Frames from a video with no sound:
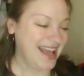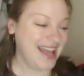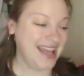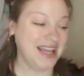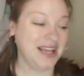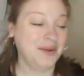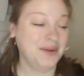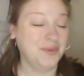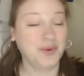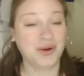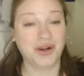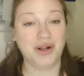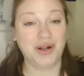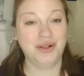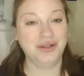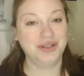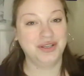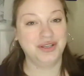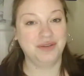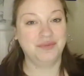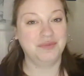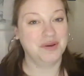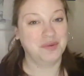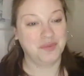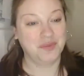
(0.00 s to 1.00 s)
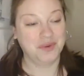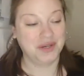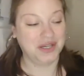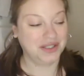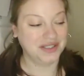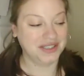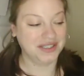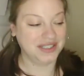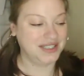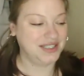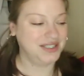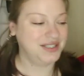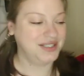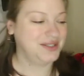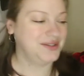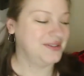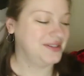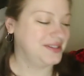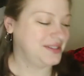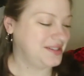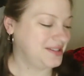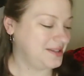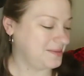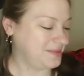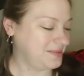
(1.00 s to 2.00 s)
Hey, we're all human. We all need to do
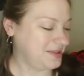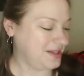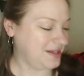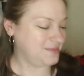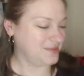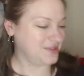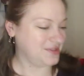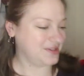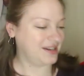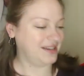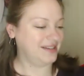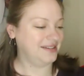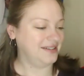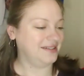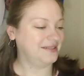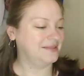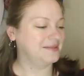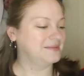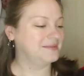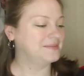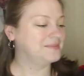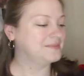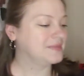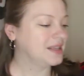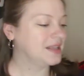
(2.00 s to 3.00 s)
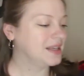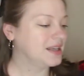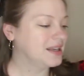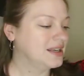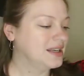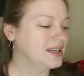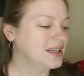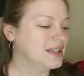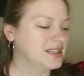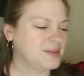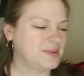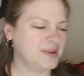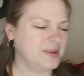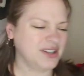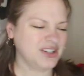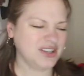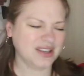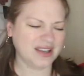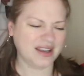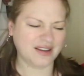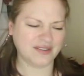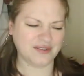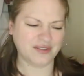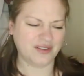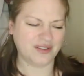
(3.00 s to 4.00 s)
this sometimes, right?
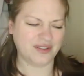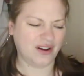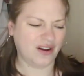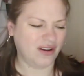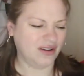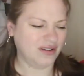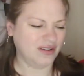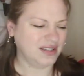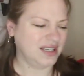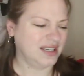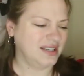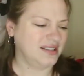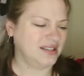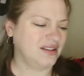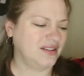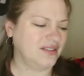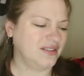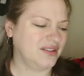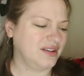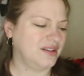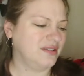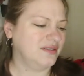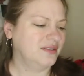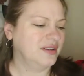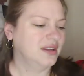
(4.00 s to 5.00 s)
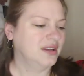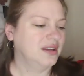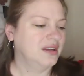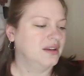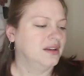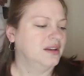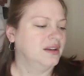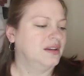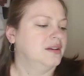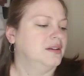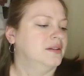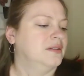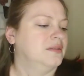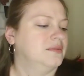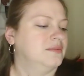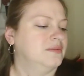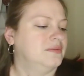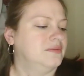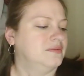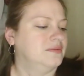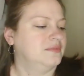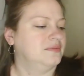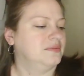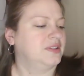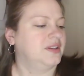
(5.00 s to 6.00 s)
Especially after the holidays, all the
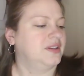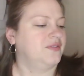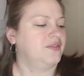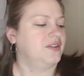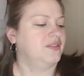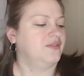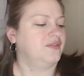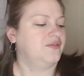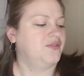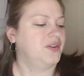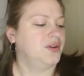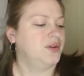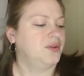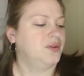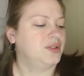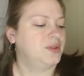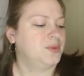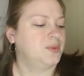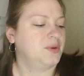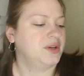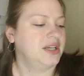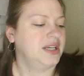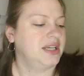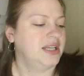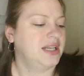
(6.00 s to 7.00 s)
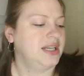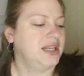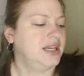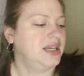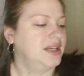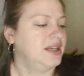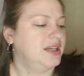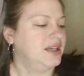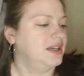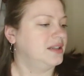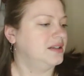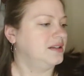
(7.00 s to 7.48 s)
different foods we're eating.